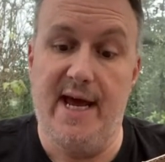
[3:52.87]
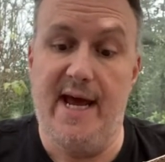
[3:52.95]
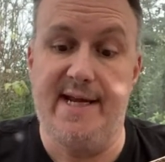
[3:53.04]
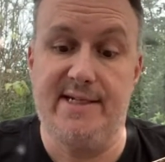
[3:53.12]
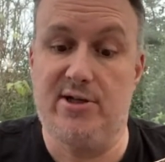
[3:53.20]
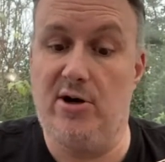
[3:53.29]

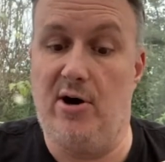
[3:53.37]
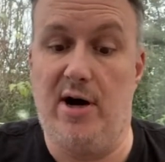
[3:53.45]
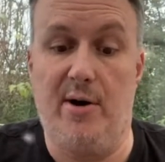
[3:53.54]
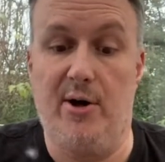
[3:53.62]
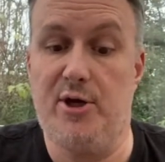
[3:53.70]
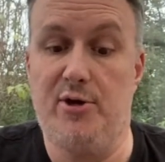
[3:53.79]
It's
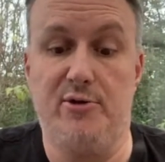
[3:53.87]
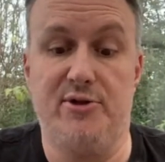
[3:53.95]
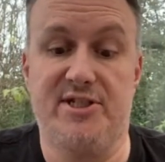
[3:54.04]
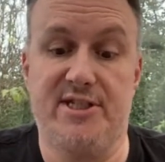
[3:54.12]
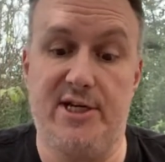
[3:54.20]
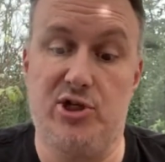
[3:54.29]
got a huge
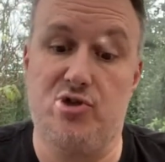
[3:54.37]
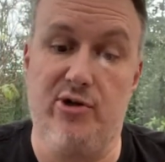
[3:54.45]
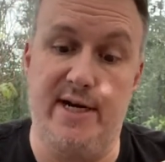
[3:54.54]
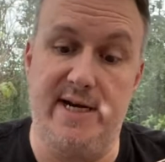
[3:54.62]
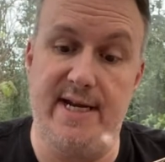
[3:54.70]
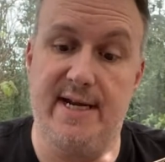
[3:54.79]

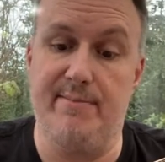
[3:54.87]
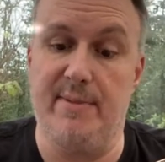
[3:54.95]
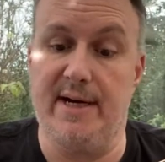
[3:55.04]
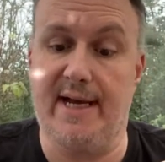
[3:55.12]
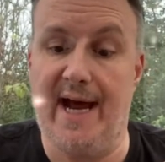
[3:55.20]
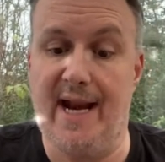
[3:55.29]
Citra, Enigma,
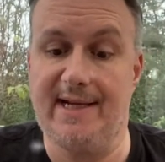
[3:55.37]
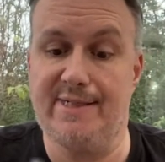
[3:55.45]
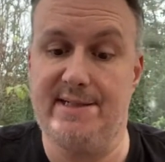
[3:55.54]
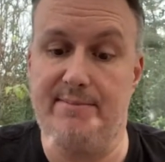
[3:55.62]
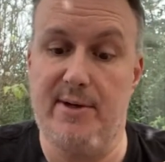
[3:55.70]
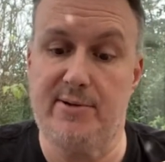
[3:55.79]

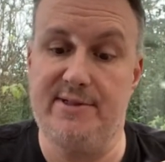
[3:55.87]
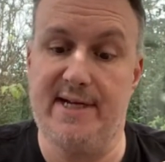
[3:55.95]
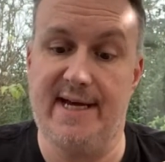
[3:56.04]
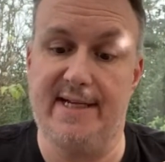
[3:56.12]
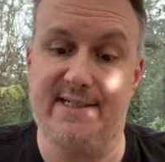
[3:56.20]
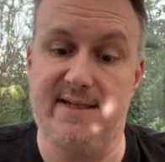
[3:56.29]
Galaxy,
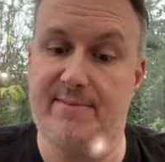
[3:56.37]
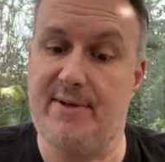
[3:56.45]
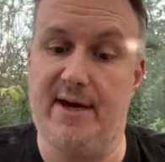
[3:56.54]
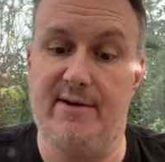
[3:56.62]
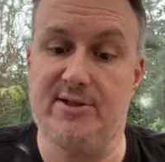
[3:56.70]
Mosaic, Simcoe.